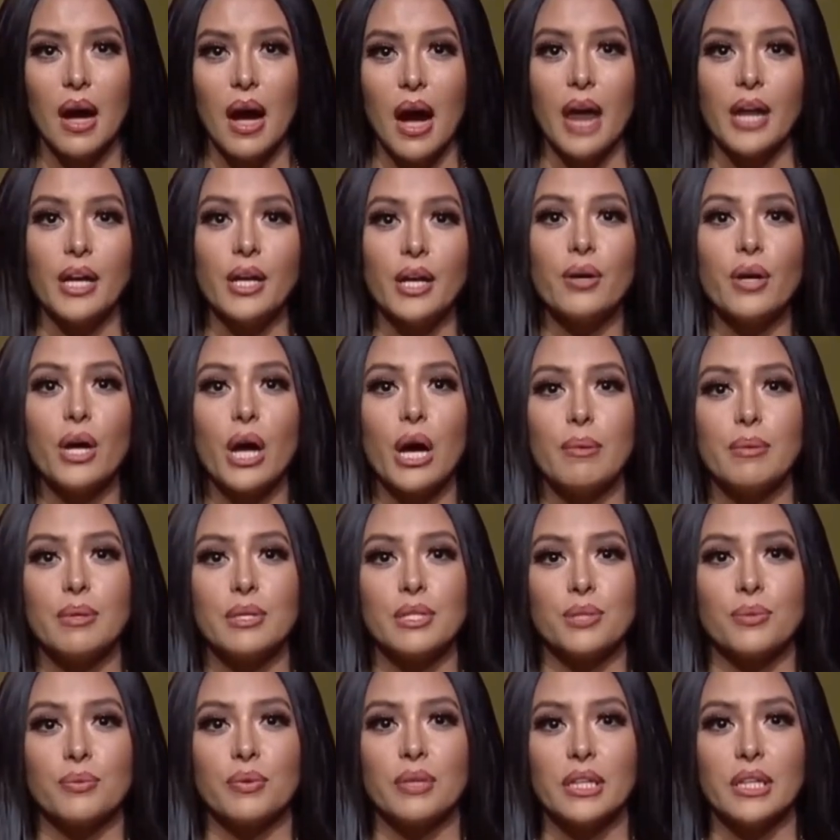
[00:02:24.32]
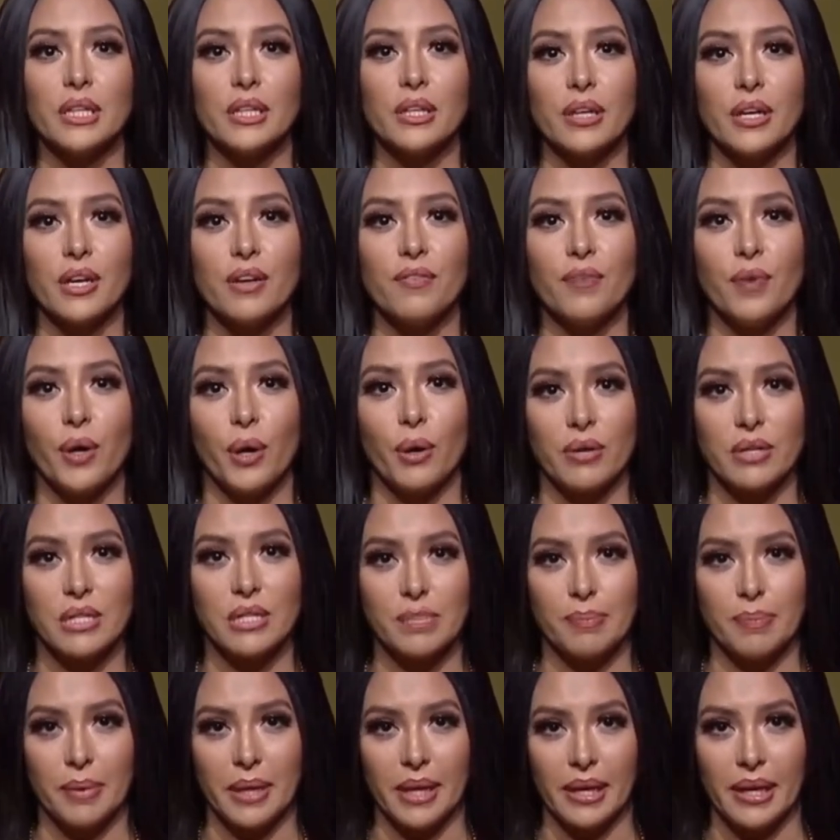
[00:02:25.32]
I know Kobe's really looking forward
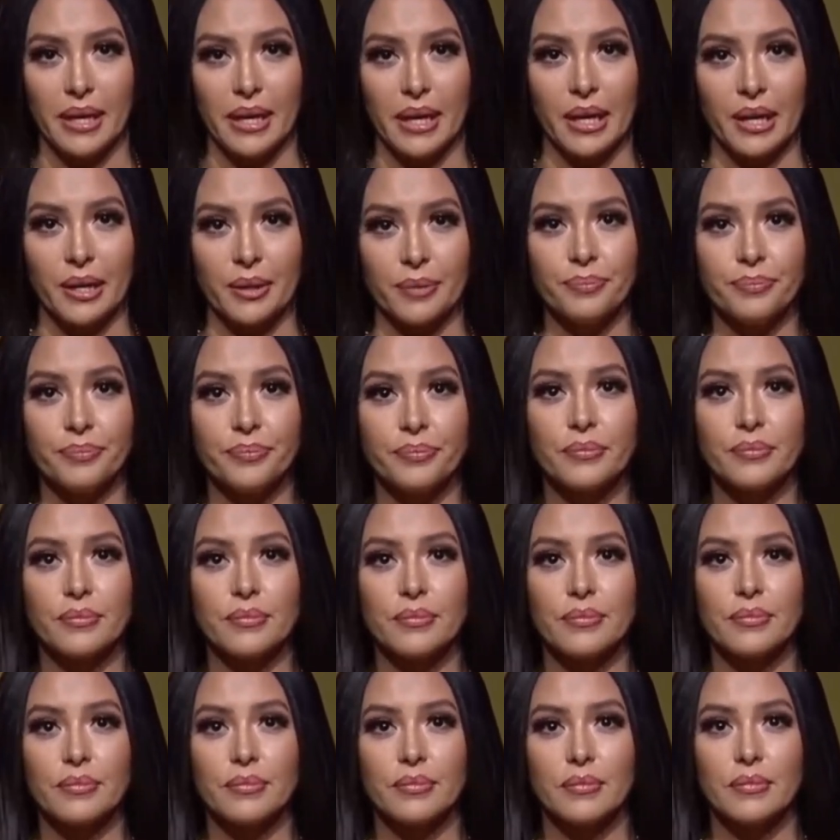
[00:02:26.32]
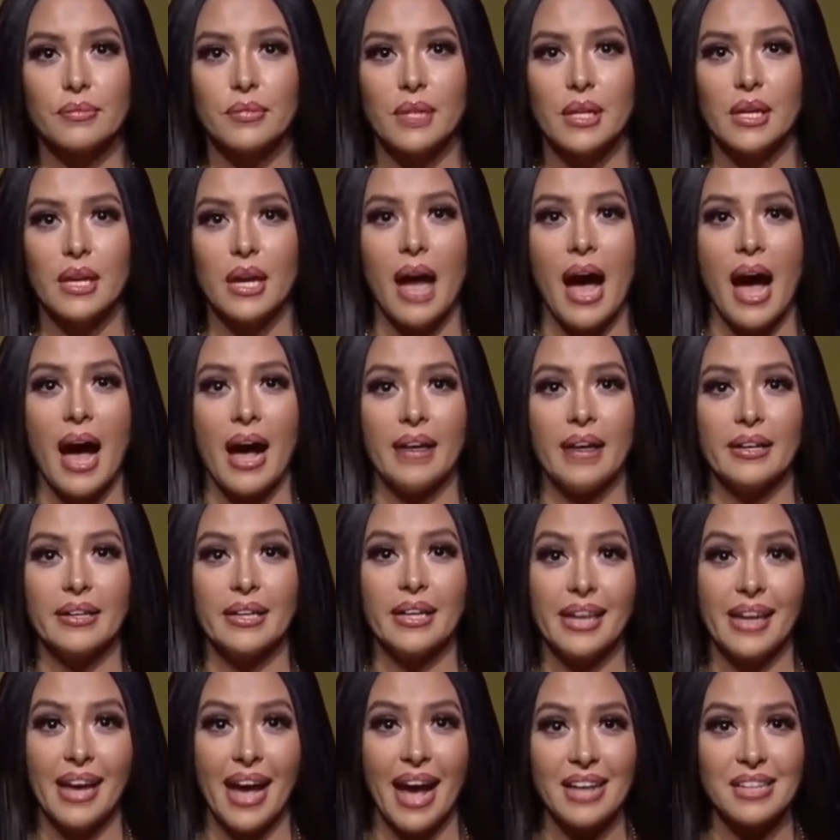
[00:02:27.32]
to being here. He
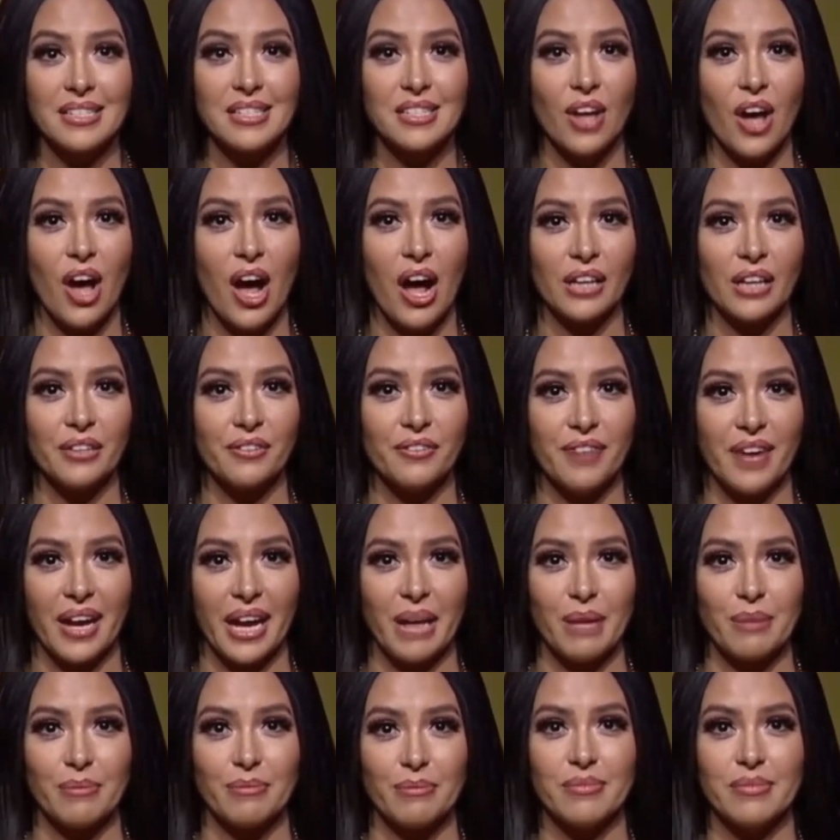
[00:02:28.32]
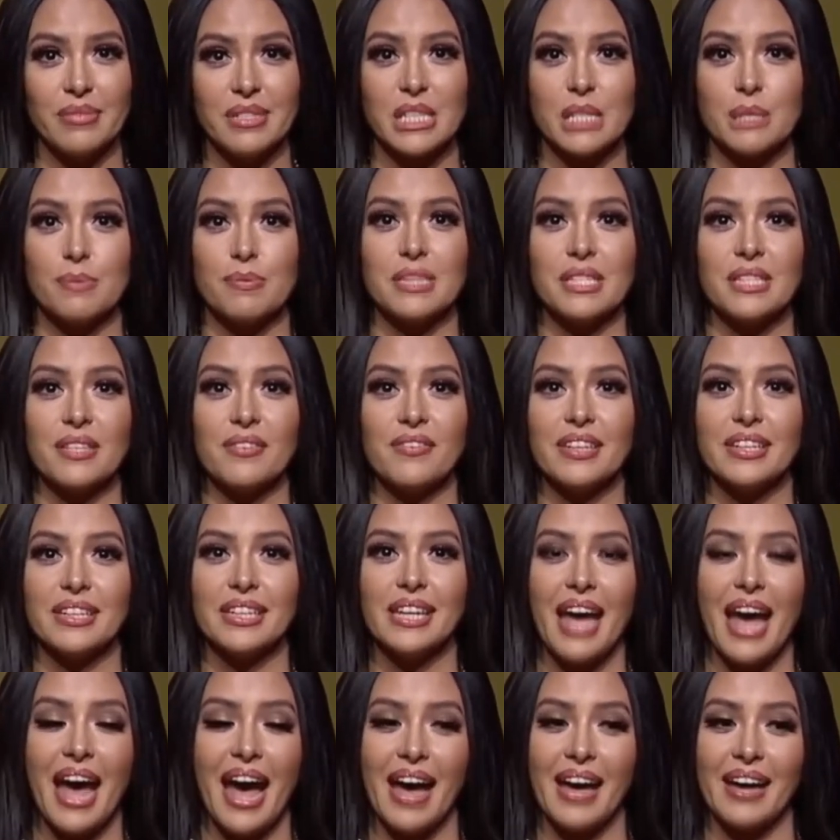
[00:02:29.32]
asked the Hall of Fame to
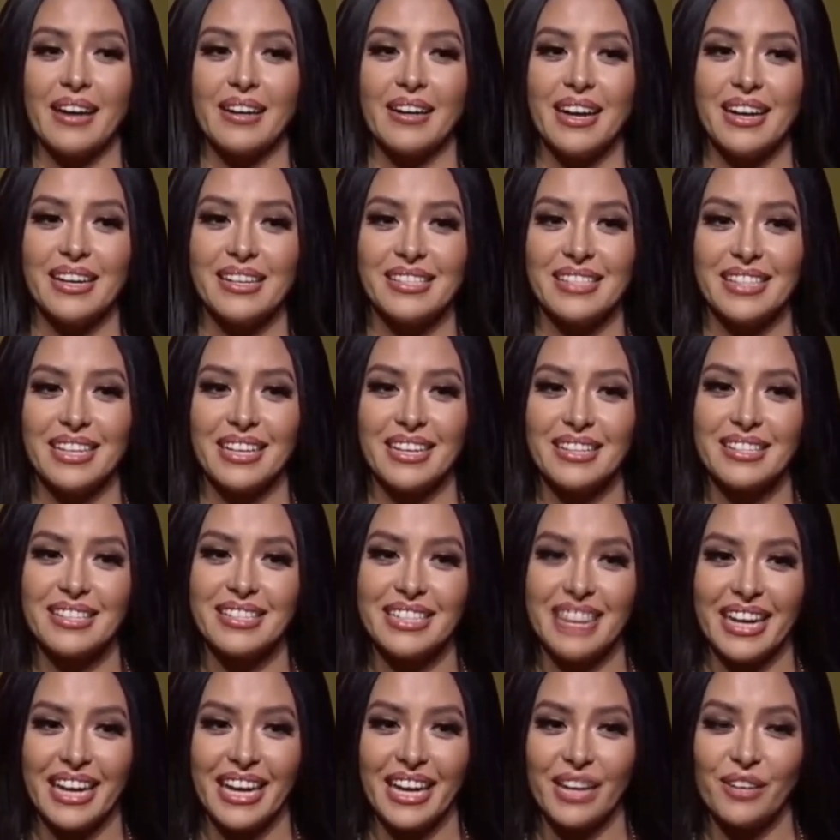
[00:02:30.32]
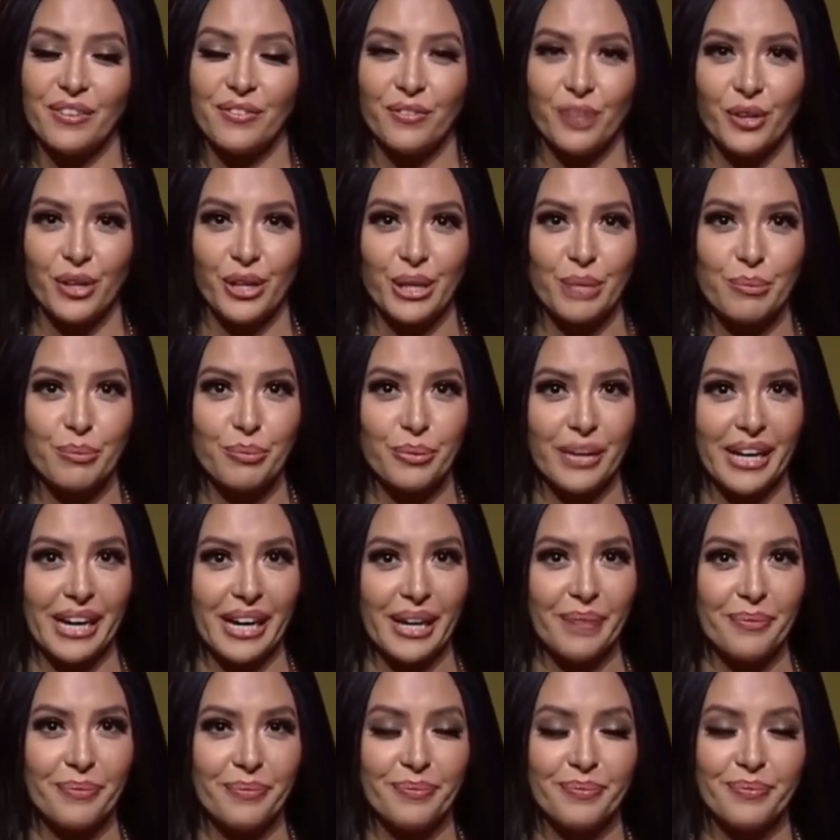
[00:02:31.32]
specifically add a 6th ticket for
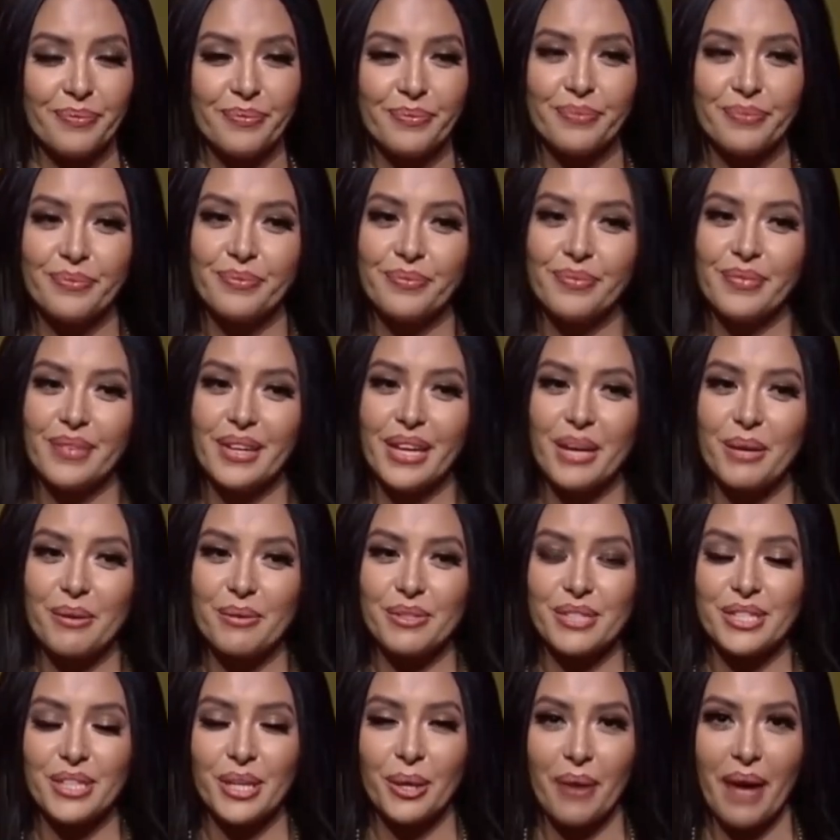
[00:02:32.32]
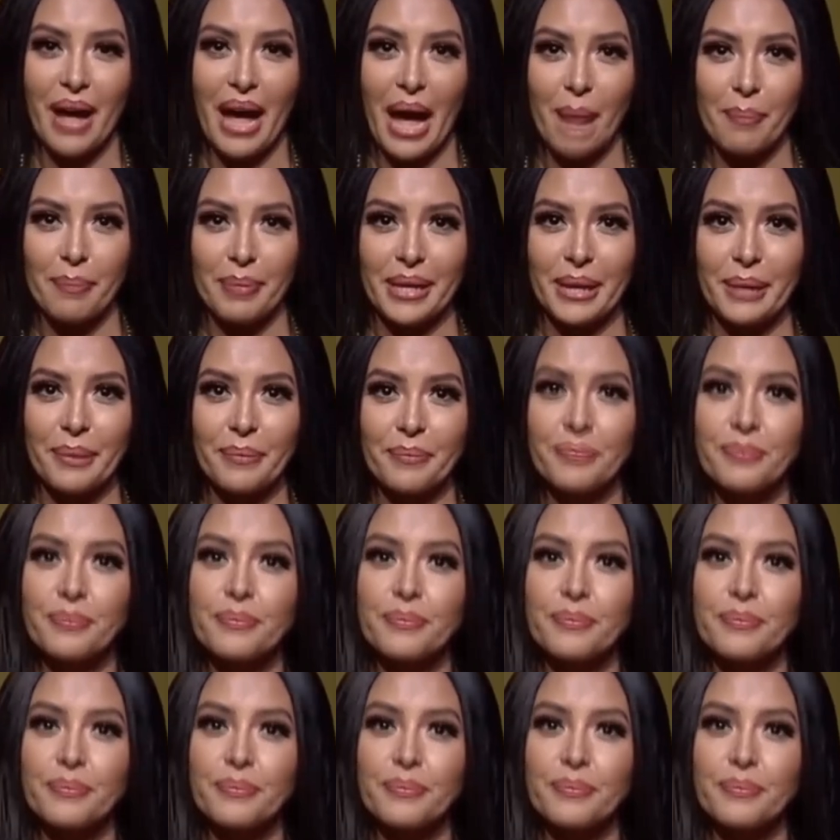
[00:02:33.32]
free. He was so happy.